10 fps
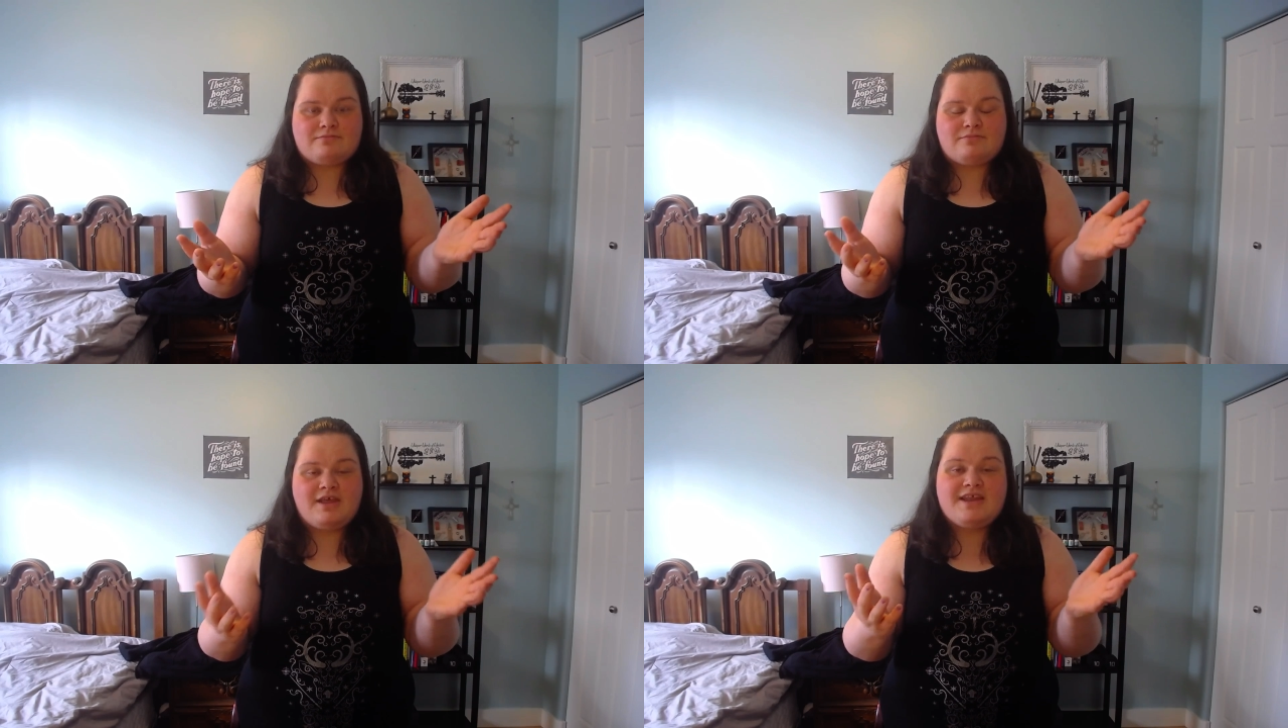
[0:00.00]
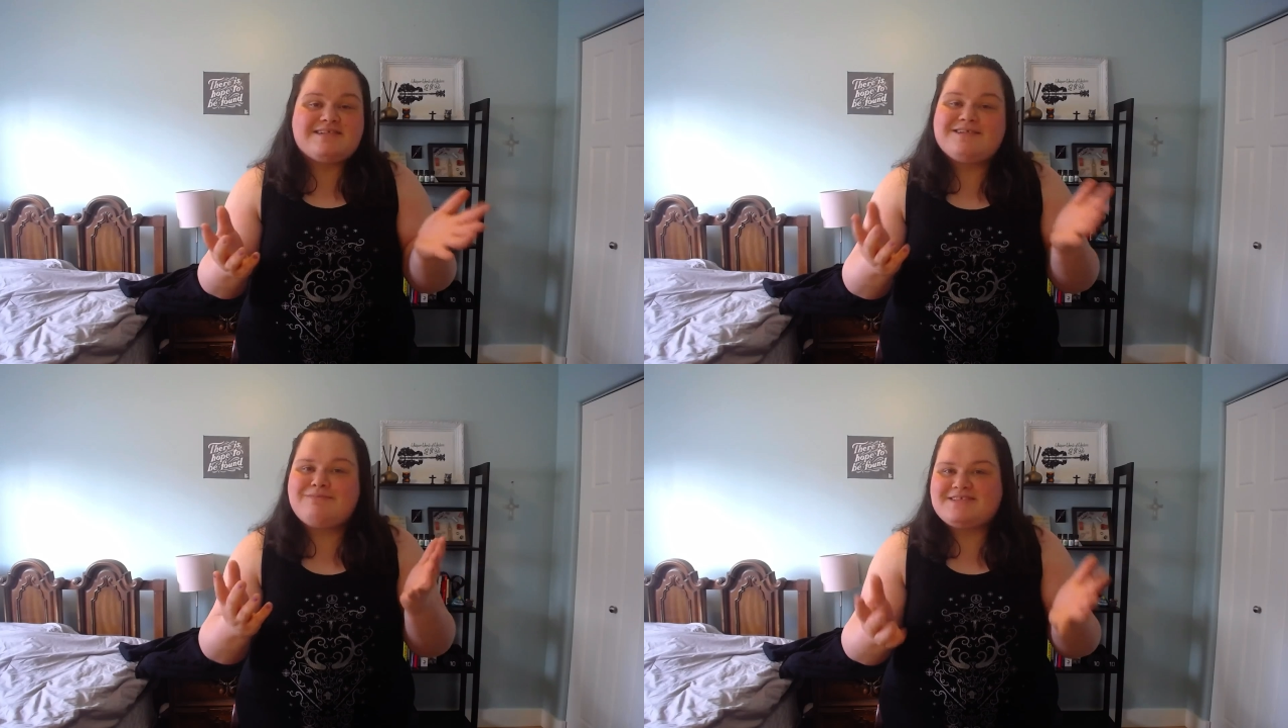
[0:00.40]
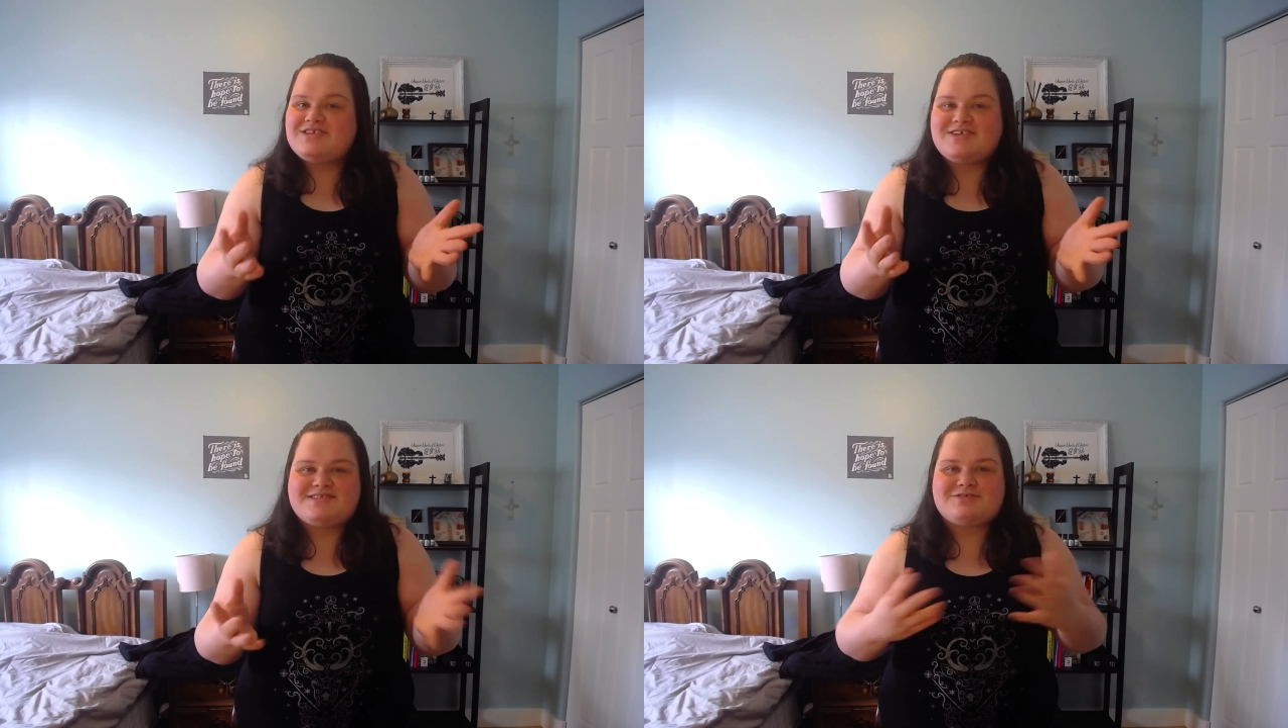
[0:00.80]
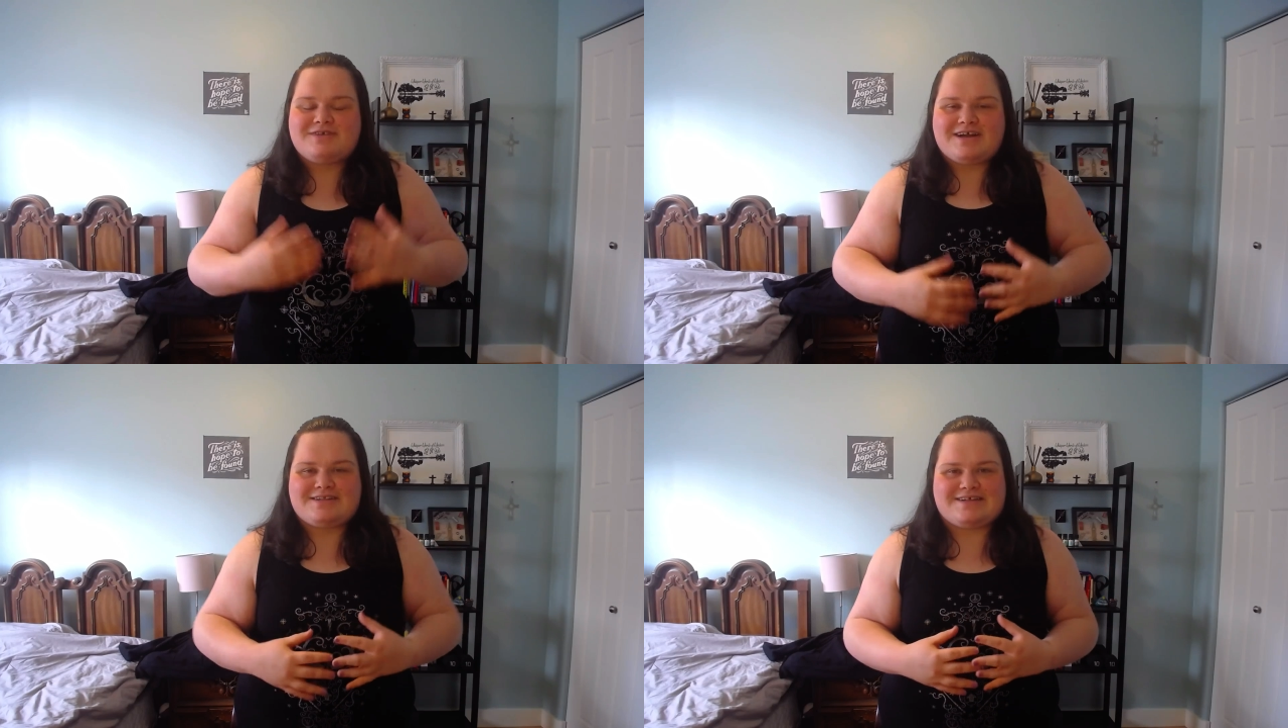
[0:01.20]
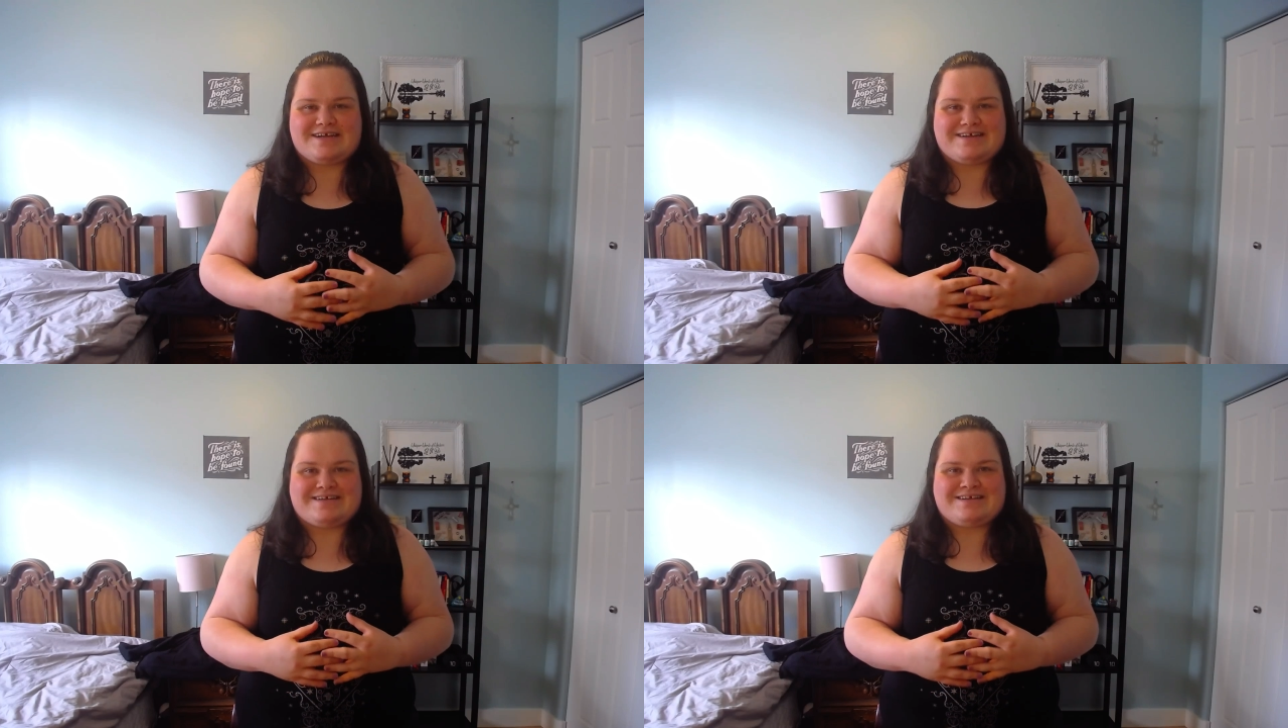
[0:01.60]
He doesn't message us directly,
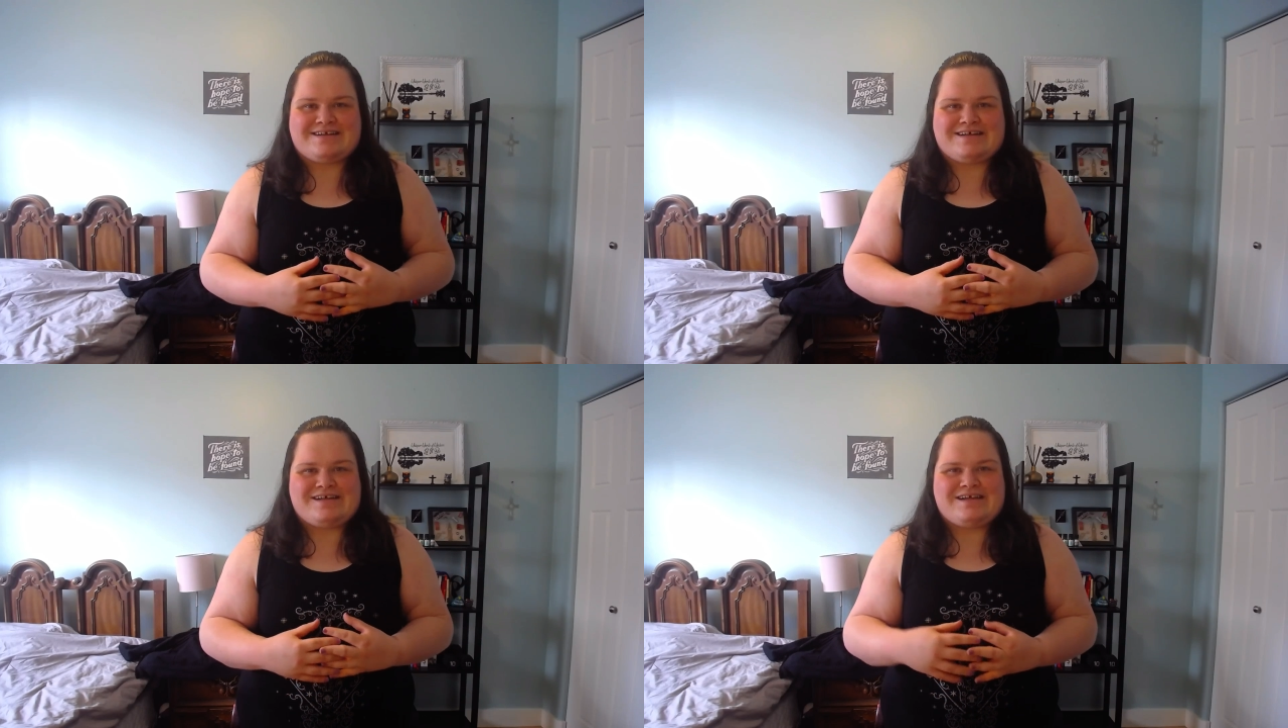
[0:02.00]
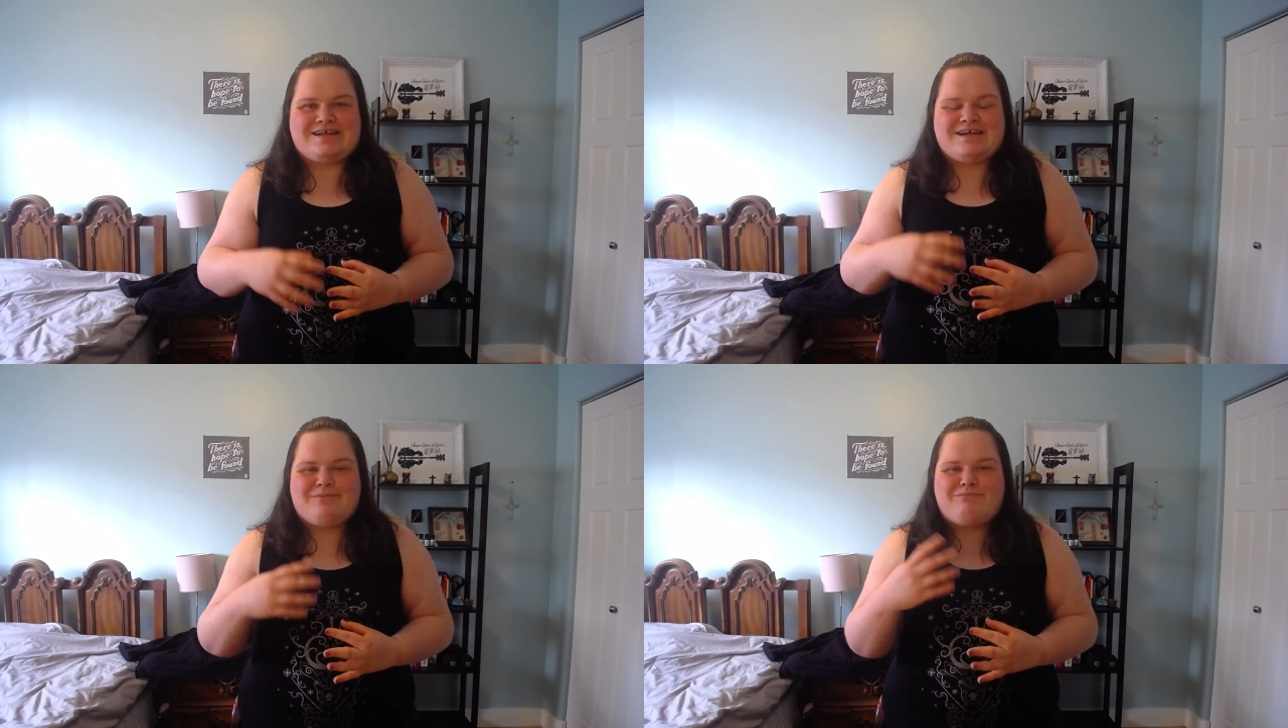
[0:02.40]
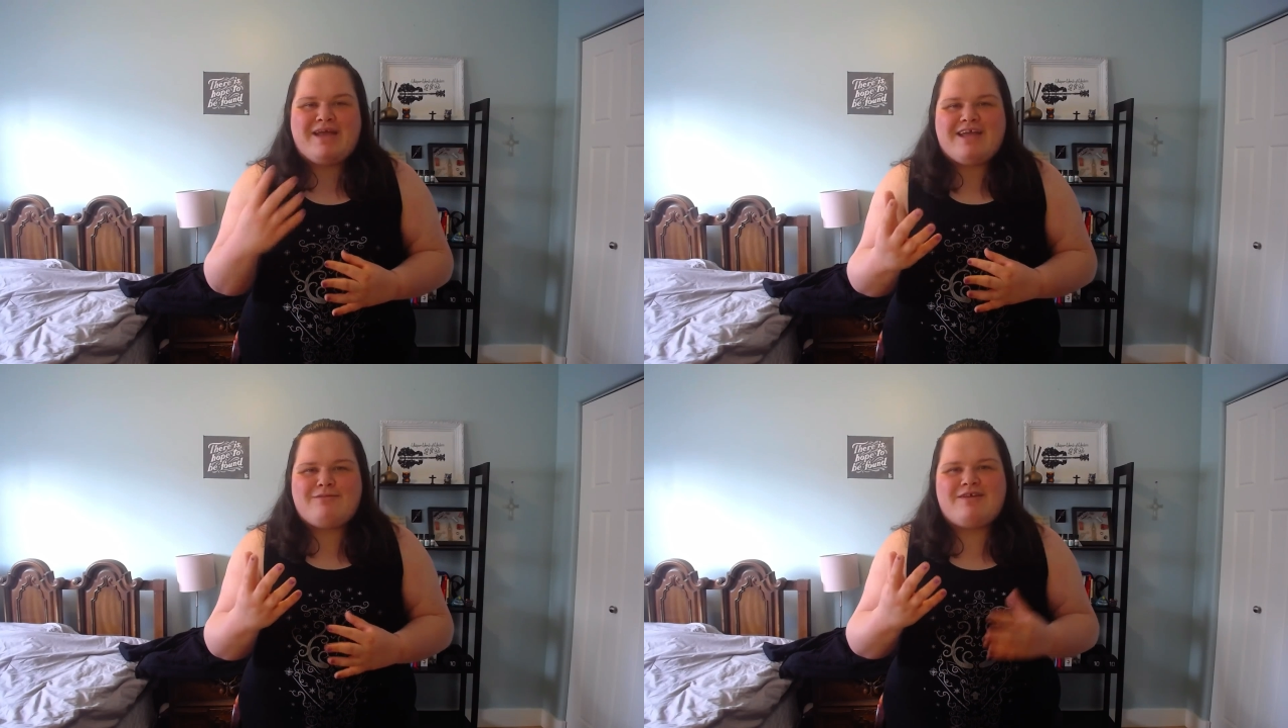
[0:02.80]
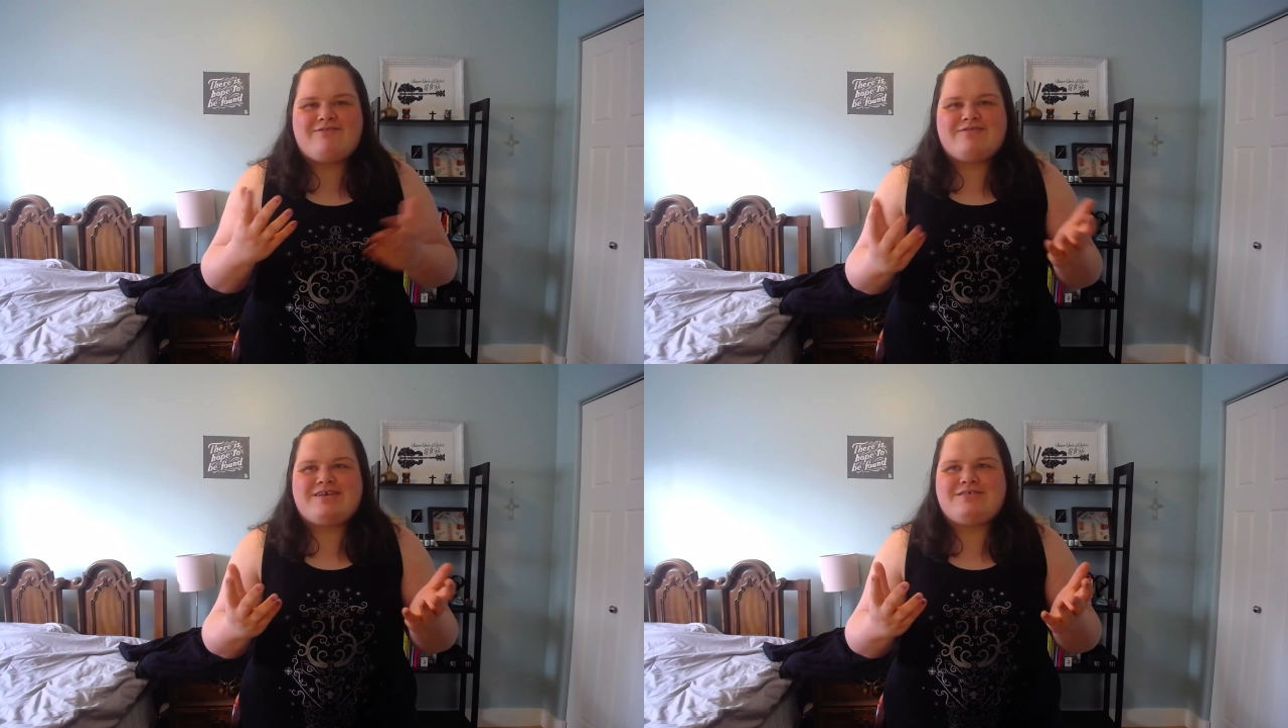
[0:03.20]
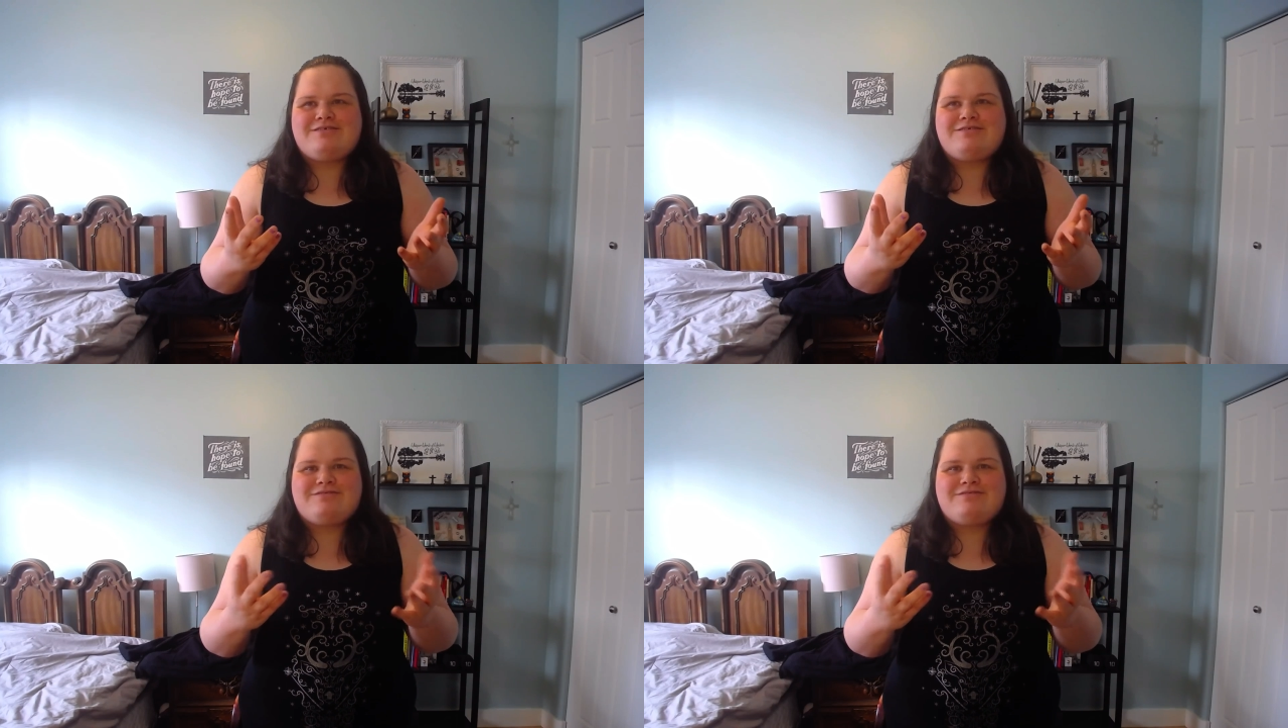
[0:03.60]
making me feel